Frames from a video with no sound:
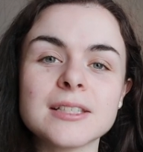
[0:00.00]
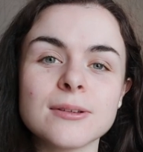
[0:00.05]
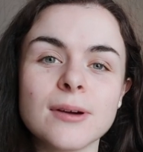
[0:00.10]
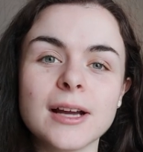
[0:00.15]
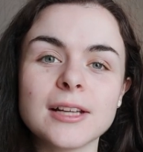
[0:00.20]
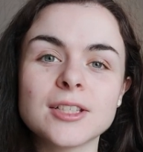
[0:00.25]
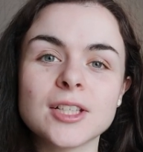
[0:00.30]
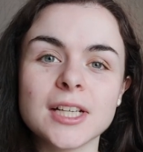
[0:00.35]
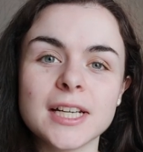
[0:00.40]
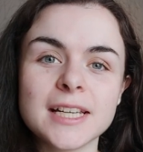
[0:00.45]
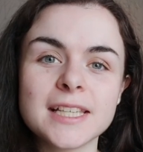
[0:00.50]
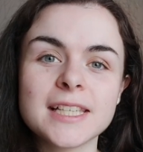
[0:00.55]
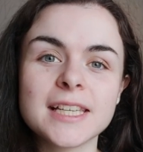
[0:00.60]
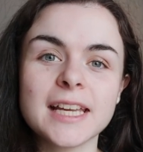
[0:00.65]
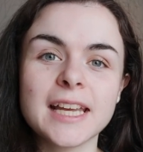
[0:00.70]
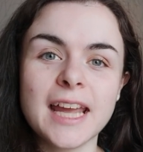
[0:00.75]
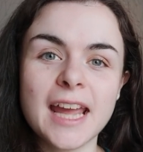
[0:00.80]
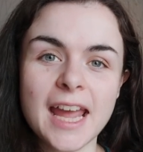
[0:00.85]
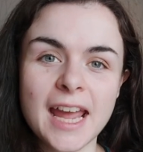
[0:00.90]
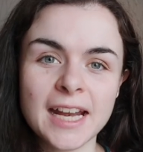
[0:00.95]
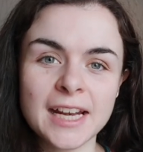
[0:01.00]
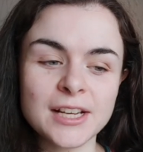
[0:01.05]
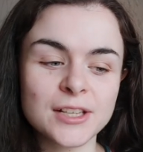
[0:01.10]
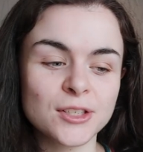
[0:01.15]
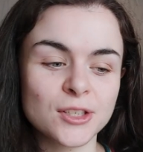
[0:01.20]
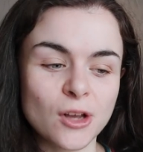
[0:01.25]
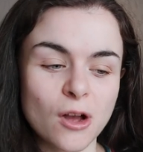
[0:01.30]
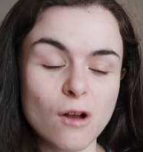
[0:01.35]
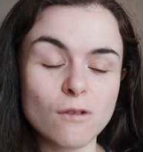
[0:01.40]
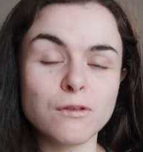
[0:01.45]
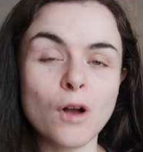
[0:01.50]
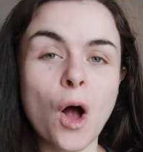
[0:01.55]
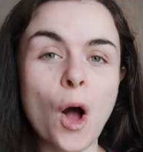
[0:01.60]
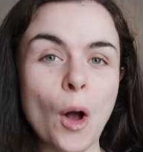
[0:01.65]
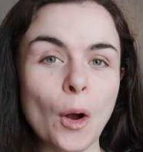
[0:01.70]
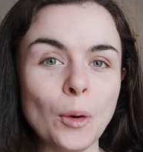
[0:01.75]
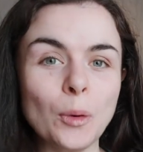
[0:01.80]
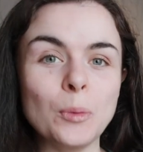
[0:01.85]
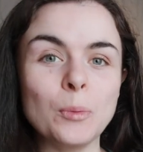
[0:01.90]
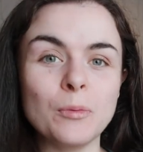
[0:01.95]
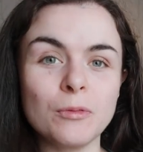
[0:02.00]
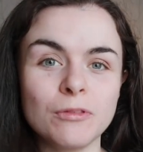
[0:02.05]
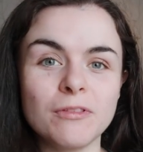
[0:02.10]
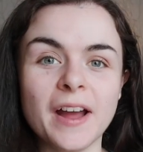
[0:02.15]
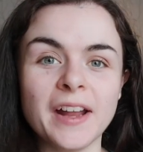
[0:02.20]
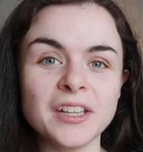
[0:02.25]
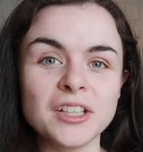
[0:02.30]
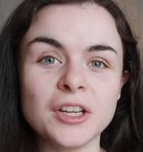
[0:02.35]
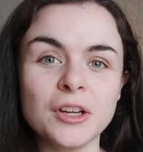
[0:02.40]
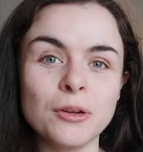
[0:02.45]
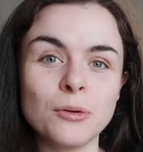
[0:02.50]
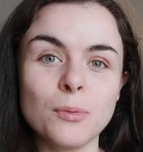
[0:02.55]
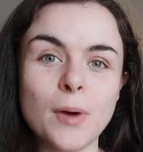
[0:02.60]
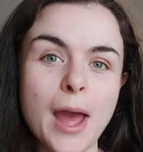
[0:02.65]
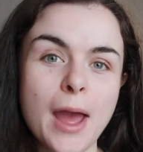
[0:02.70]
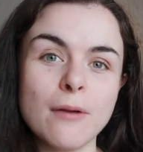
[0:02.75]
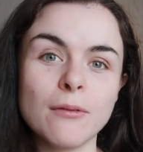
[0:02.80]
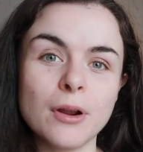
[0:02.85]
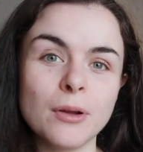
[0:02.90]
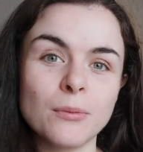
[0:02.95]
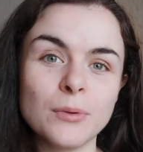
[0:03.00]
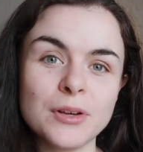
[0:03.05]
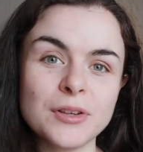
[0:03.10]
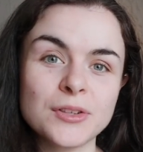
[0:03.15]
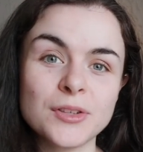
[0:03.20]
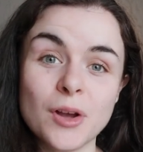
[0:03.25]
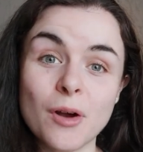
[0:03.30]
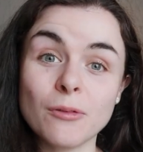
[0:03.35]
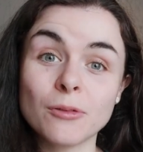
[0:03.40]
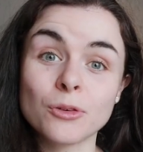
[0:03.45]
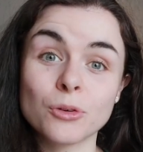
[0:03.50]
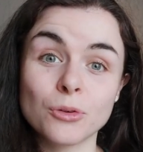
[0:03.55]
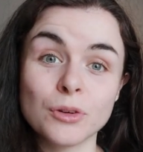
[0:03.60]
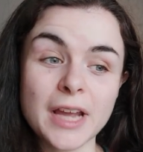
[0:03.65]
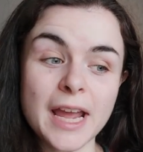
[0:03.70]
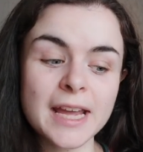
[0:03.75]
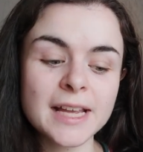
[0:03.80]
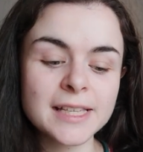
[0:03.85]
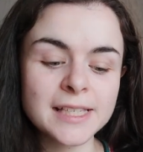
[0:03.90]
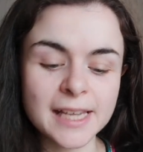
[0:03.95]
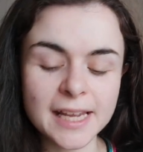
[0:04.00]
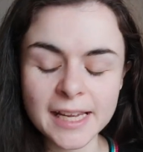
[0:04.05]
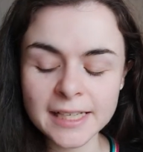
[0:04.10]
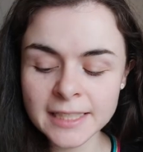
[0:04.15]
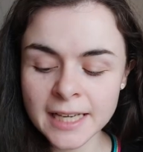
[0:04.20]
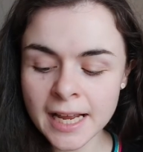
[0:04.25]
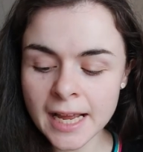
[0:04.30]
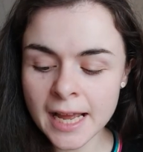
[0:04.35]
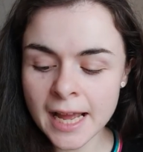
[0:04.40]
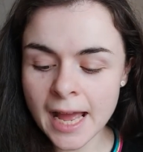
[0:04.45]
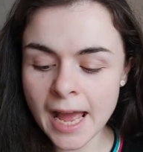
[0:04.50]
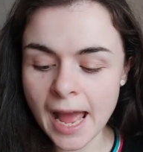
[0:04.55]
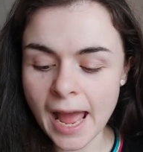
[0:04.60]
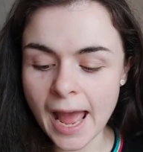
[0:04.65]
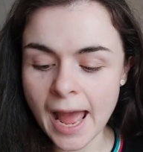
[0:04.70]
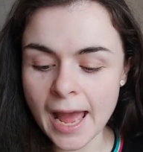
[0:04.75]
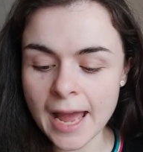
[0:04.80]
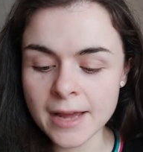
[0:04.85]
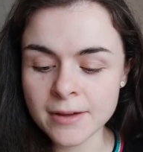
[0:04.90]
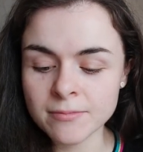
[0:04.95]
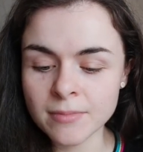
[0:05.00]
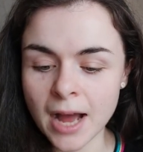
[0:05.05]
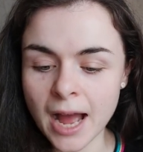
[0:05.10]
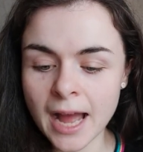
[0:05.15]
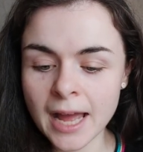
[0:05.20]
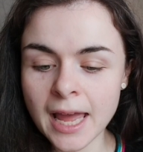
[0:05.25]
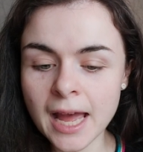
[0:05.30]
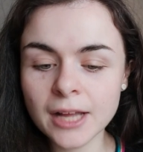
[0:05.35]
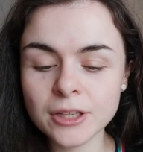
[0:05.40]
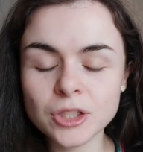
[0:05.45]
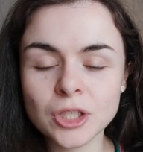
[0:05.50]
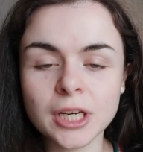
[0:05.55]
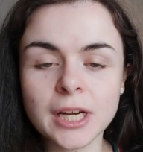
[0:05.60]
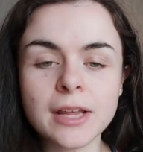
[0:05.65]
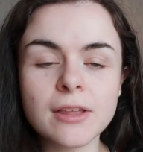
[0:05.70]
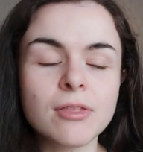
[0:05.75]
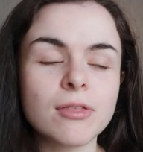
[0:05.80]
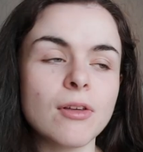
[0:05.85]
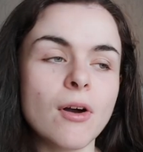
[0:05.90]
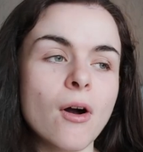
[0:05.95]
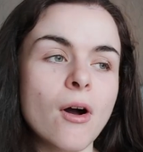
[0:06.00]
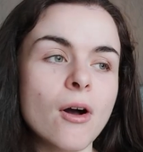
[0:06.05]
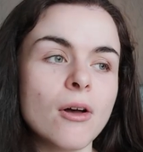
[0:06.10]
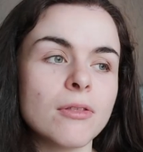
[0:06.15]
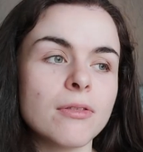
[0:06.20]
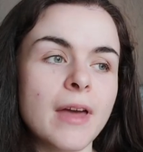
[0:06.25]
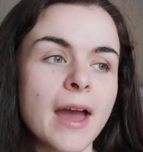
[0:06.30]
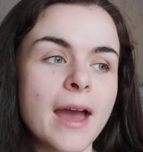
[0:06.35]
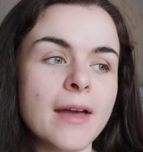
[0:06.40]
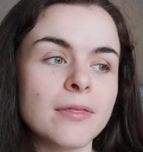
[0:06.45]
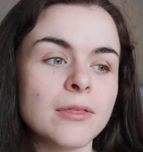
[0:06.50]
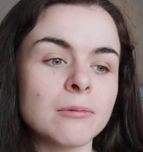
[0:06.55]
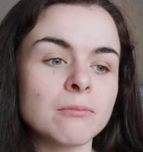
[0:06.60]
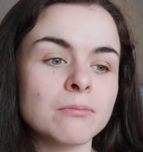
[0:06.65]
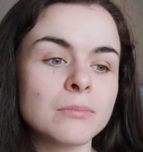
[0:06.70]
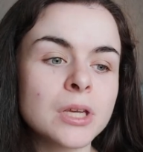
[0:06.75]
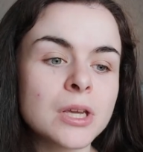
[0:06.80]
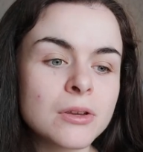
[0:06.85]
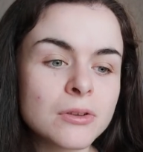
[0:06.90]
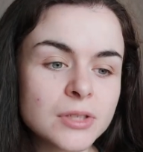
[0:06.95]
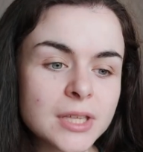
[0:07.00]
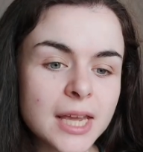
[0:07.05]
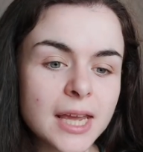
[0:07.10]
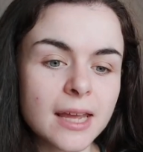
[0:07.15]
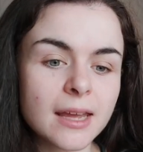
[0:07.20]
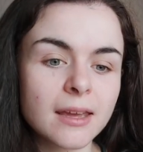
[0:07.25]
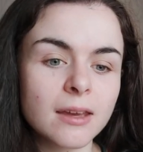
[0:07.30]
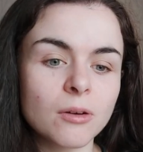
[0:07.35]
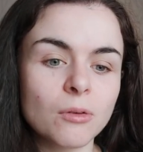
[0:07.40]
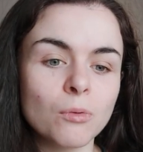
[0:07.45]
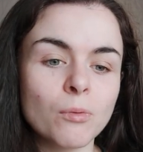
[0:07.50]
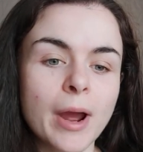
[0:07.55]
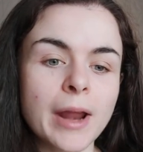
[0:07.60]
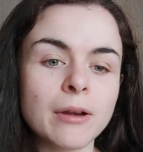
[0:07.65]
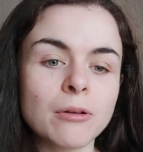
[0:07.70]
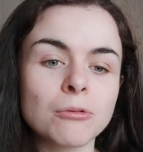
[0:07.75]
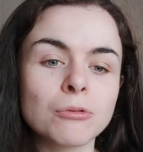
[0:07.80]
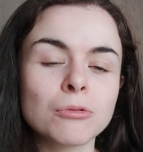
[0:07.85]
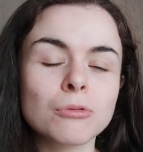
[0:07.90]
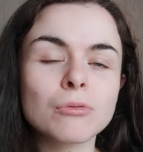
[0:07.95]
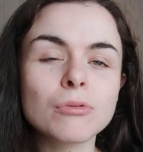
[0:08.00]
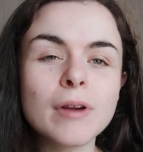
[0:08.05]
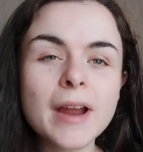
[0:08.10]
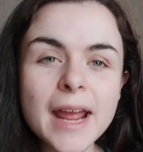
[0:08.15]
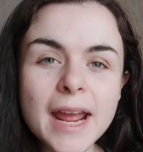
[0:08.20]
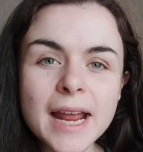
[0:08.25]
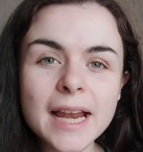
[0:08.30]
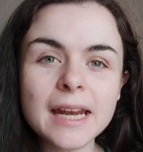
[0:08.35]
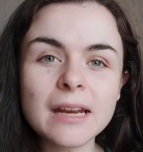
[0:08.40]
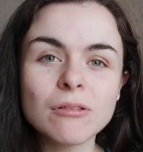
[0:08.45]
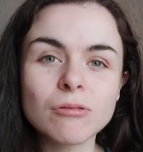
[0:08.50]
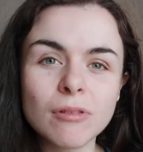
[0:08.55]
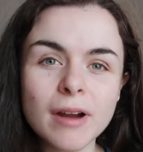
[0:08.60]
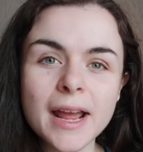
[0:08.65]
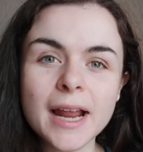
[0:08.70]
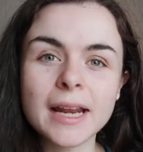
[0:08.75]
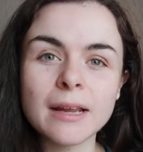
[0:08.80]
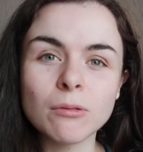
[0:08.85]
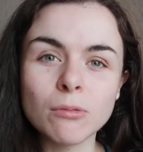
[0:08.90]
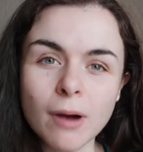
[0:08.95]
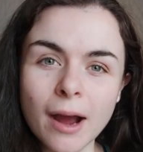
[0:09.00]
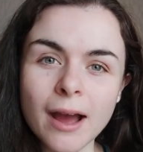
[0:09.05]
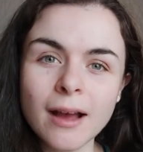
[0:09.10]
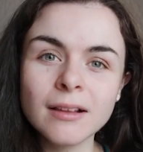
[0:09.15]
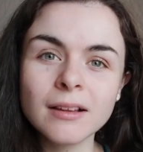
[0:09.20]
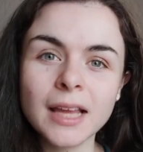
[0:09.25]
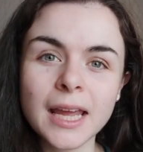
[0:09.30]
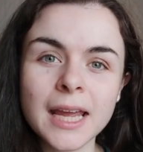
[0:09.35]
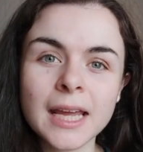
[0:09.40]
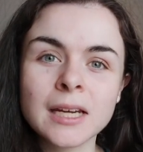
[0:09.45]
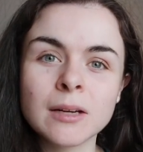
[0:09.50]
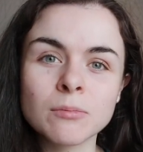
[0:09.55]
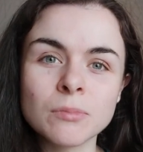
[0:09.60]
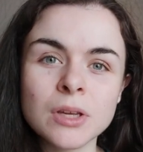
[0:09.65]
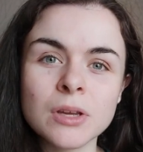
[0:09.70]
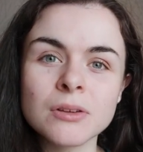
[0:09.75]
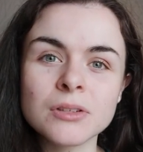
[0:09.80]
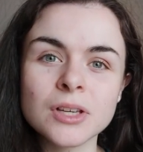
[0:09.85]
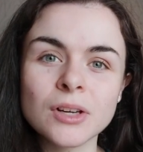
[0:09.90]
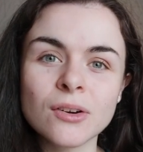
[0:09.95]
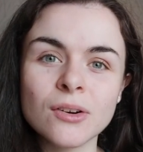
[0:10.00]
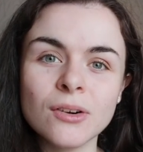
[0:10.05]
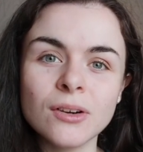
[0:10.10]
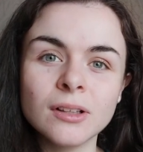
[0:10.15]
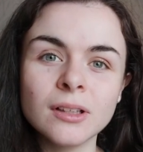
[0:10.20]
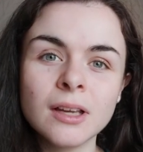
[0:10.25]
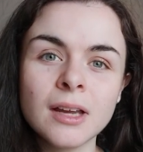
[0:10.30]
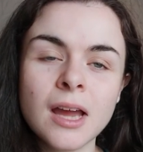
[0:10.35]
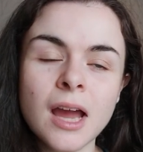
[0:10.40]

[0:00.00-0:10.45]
to actually see it in its sort of home venue where it was sort of created. I actually thought that the music went really, really well in a musical.